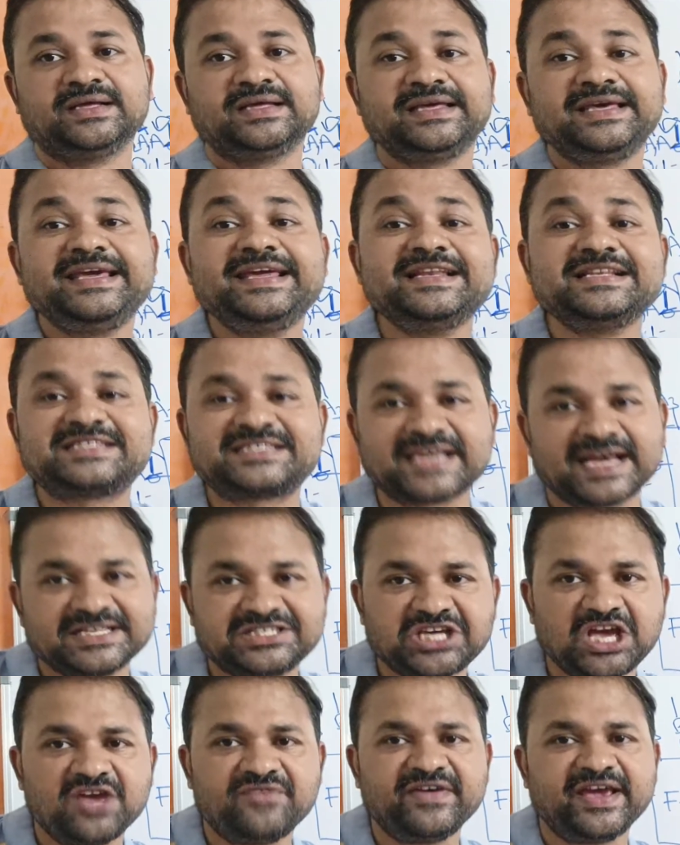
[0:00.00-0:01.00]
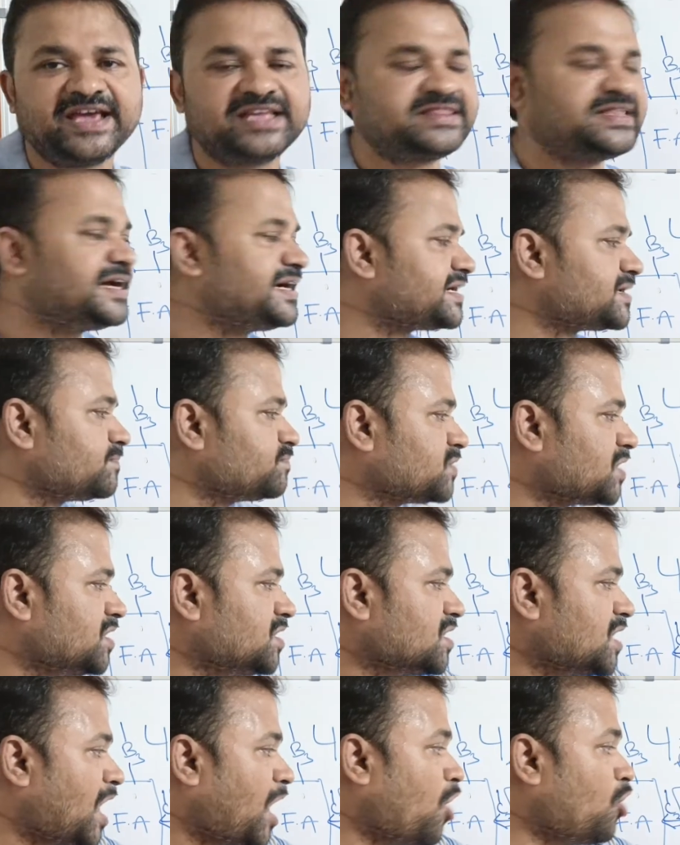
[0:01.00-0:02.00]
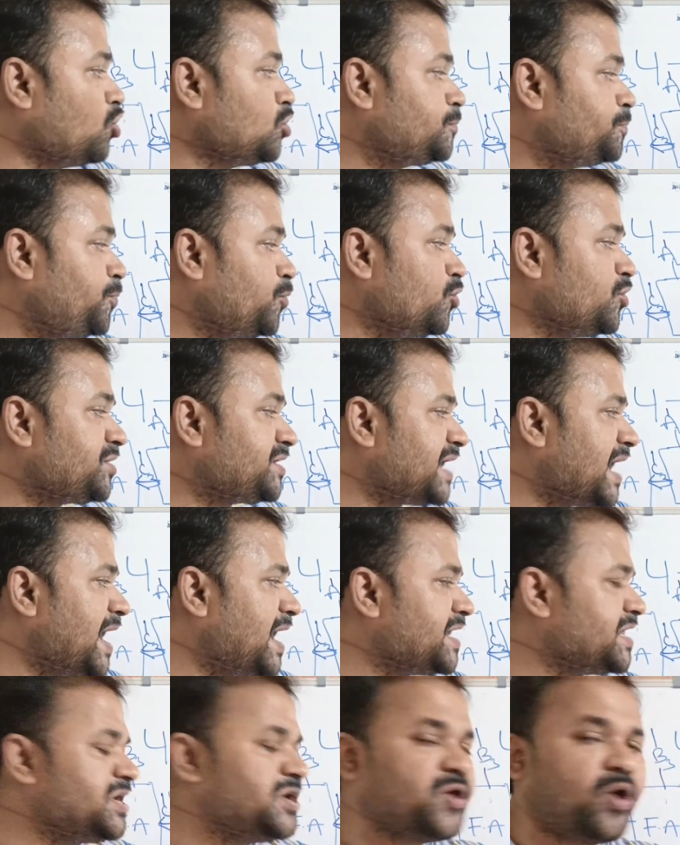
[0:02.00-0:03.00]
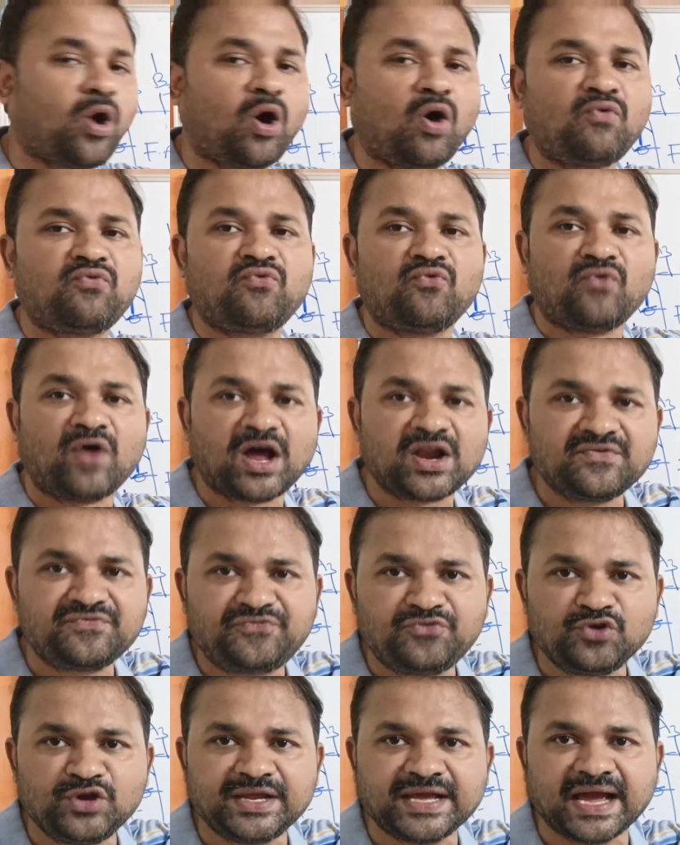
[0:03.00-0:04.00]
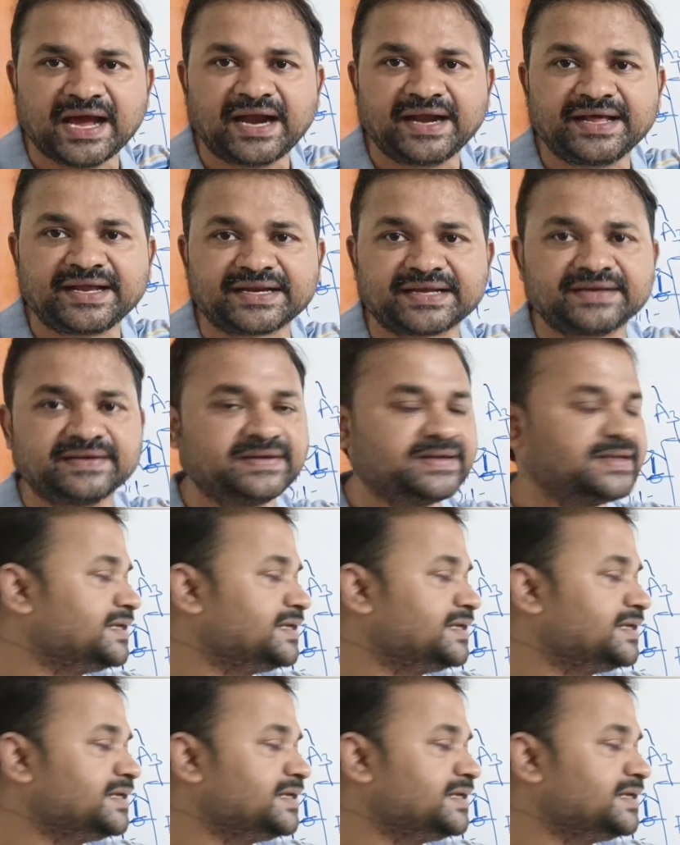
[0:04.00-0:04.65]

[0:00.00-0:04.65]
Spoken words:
in such a way that output carry of one full adder